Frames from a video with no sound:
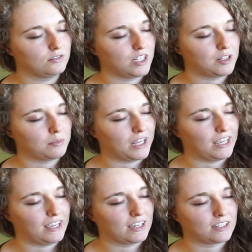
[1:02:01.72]
in my
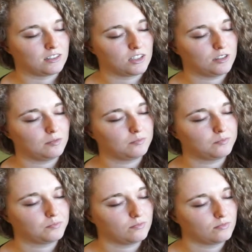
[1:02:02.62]
hand.
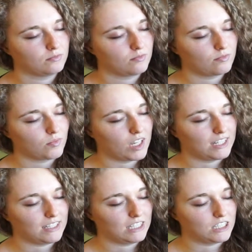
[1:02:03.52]
I
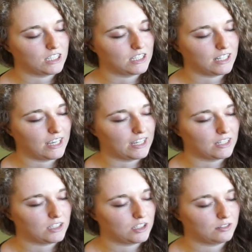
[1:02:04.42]
need to see
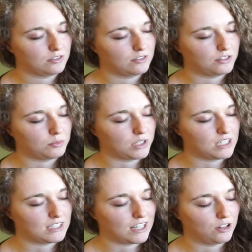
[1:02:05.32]
it for
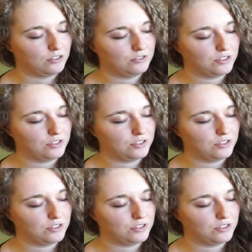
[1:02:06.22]
myself.